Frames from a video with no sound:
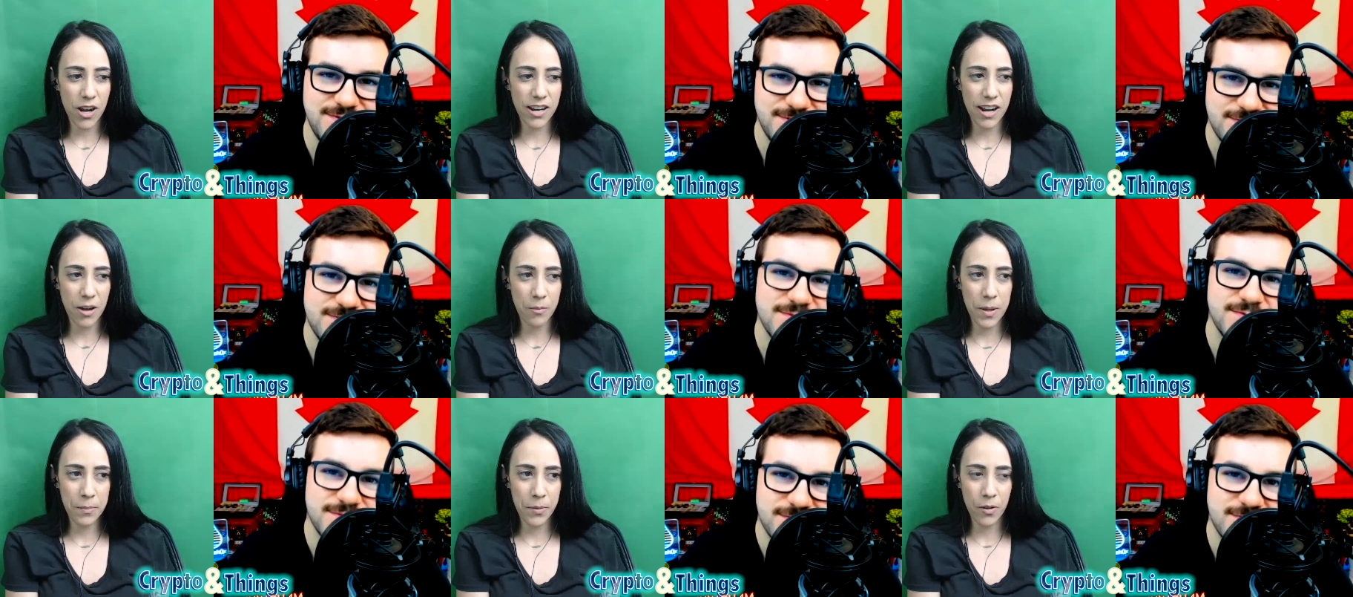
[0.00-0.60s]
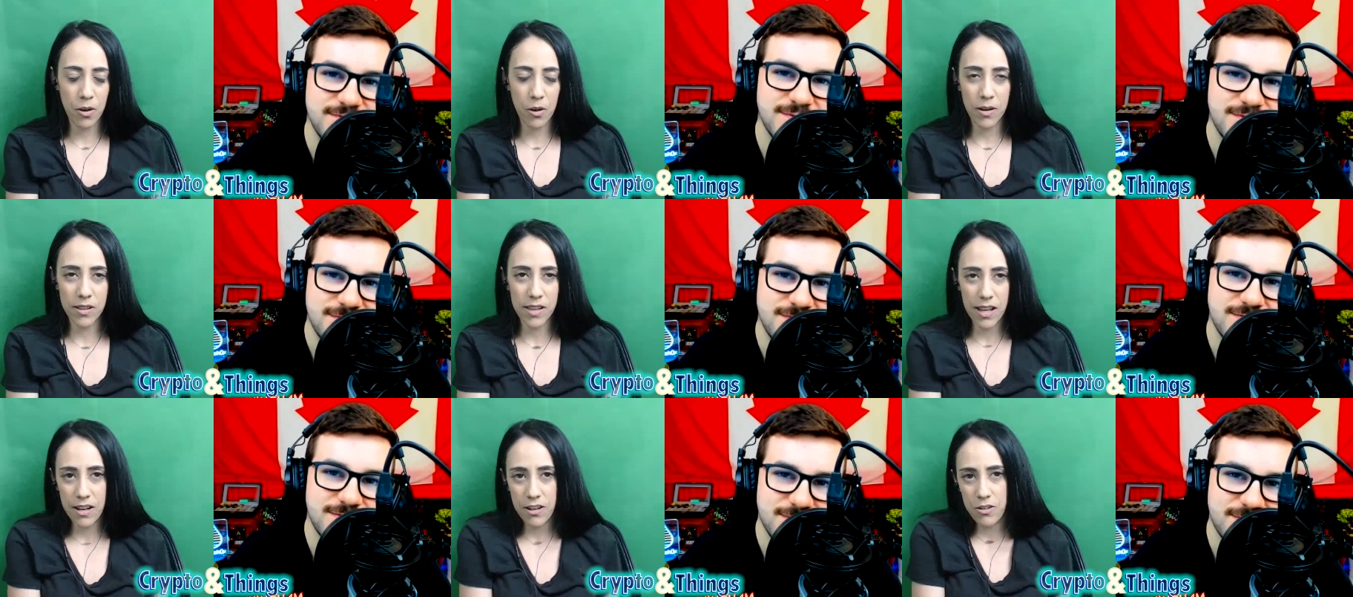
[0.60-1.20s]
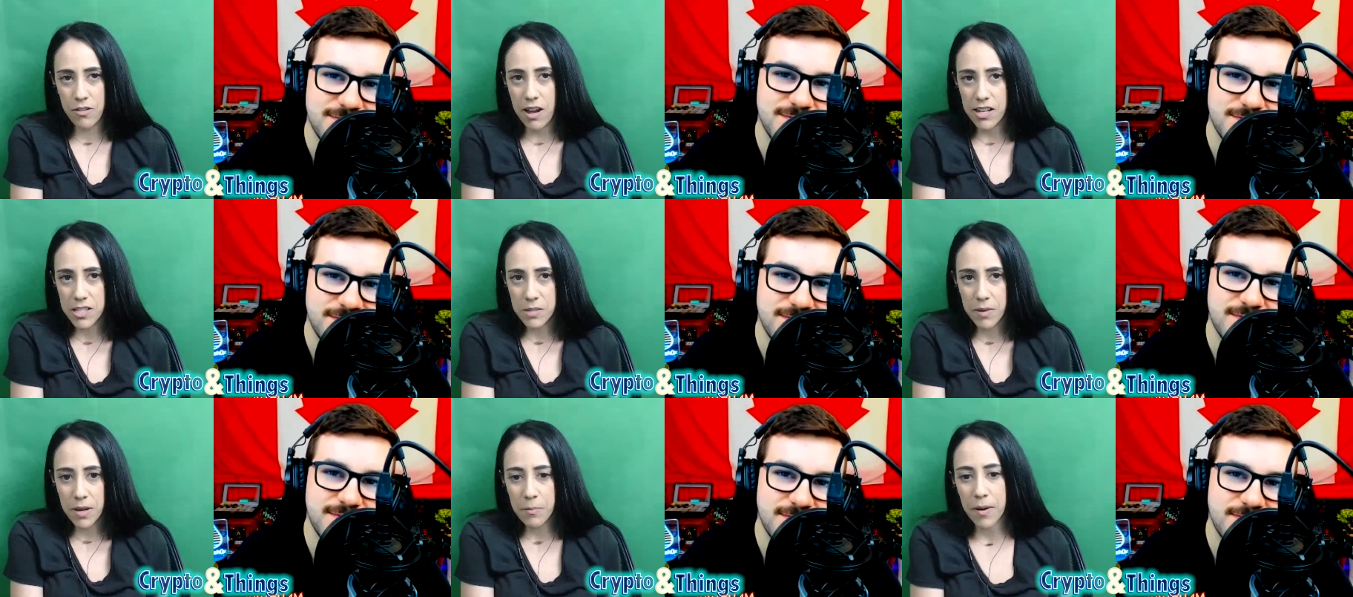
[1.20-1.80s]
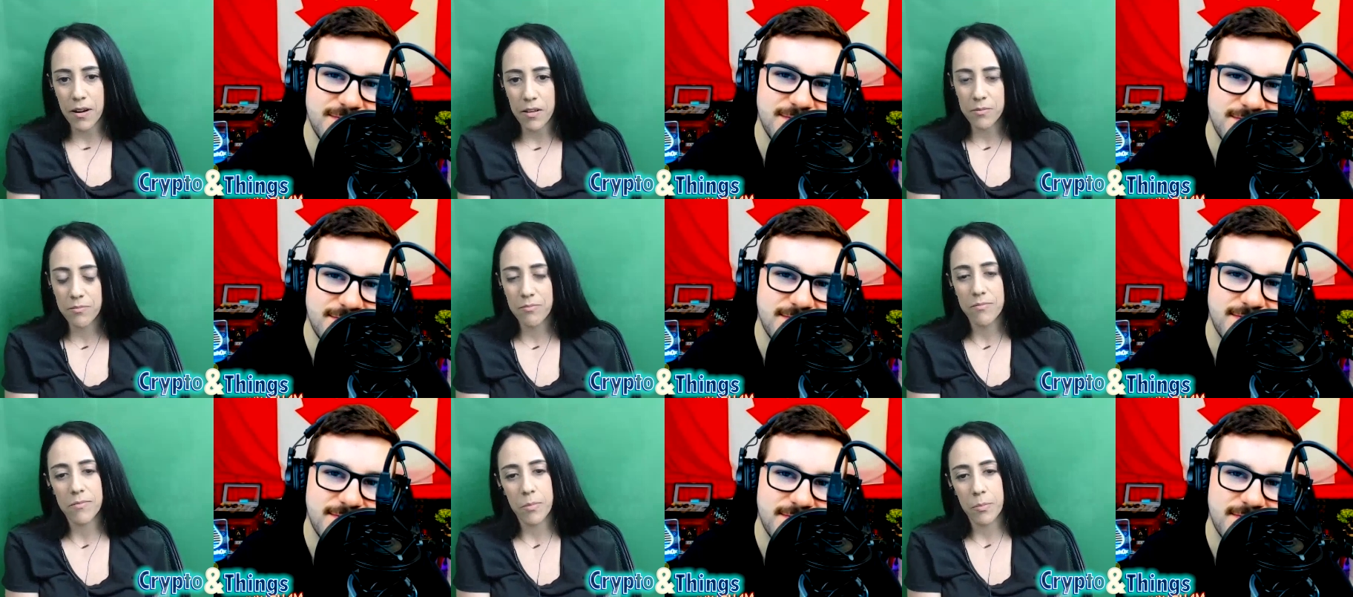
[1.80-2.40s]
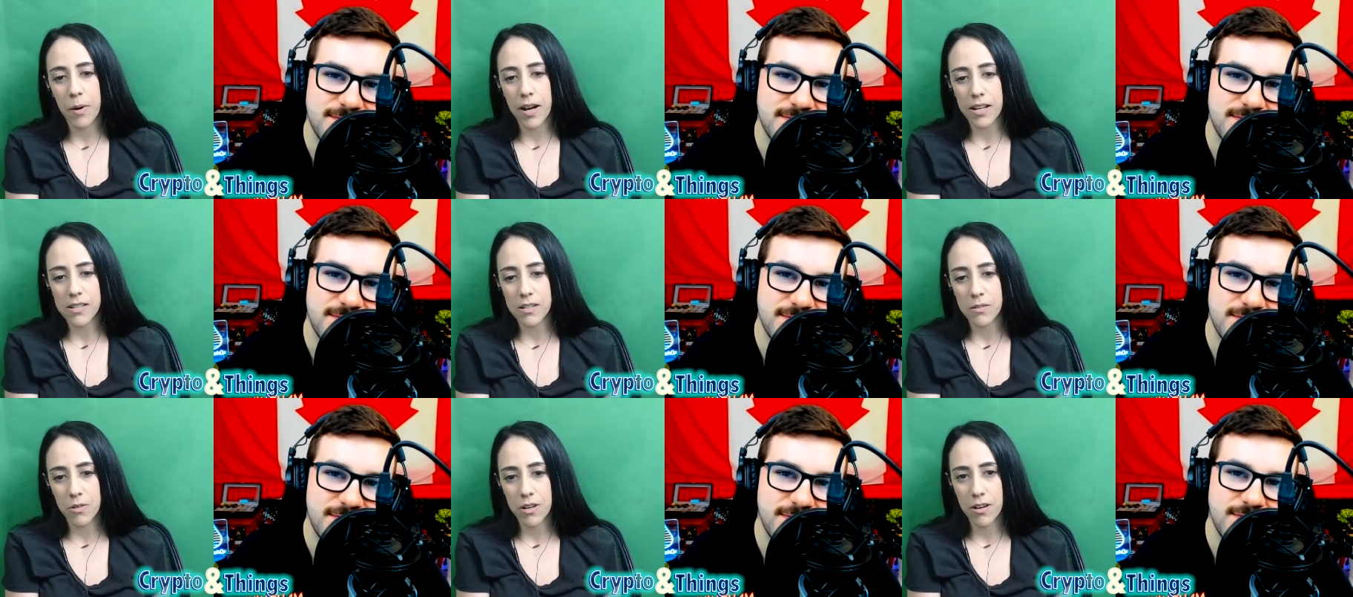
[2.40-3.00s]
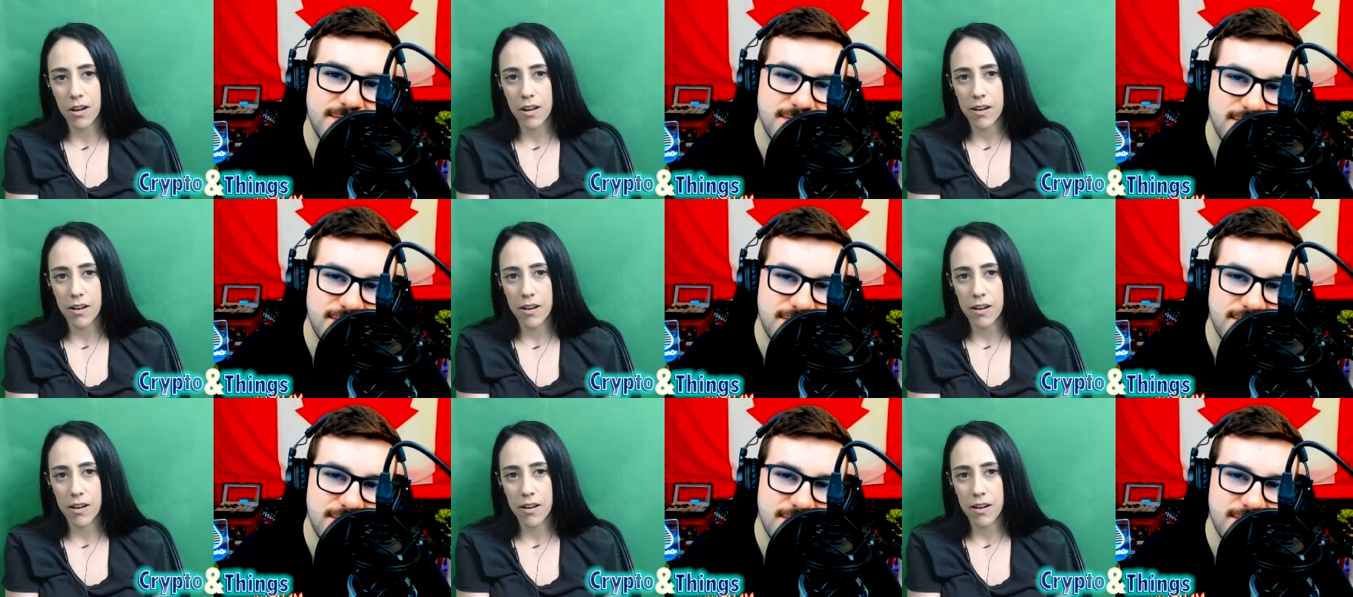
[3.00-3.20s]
Speaker 1: now people always they do ask me about price and whatnot.